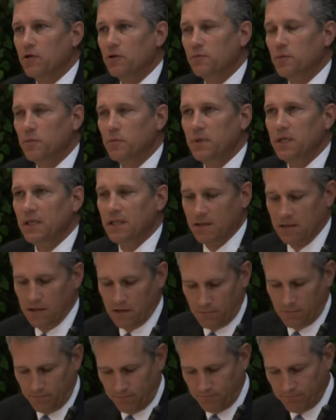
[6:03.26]
human
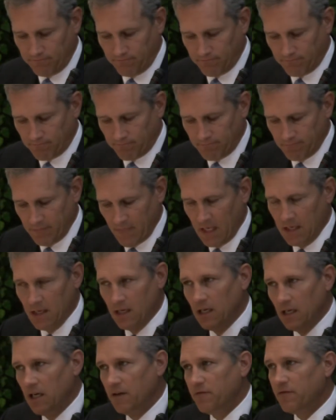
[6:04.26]
beings,
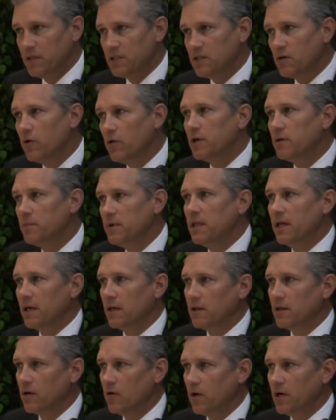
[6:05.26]
if it's going to be
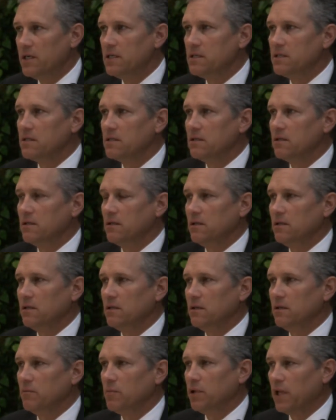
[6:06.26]
the greatest
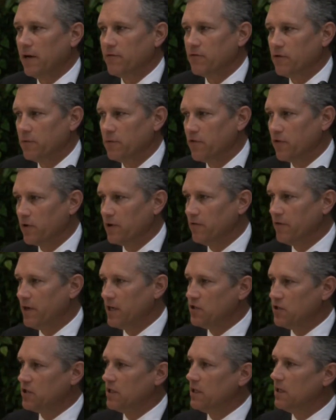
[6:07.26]
platform for
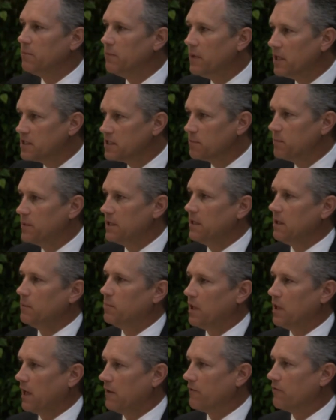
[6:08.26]
innovation, it must be a
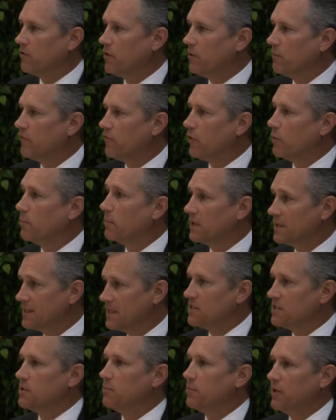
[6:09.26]
platform for
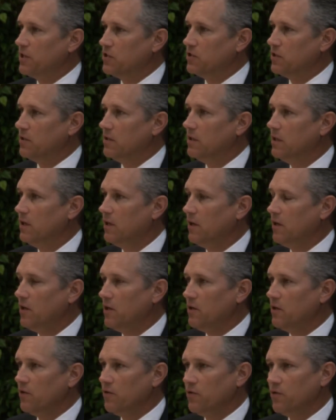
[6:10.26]
participation.
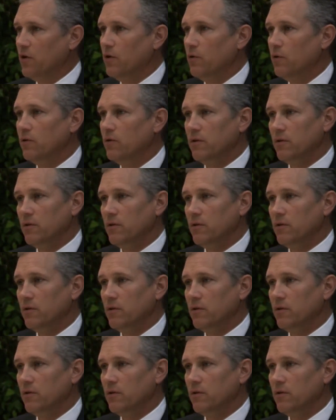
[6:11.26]
So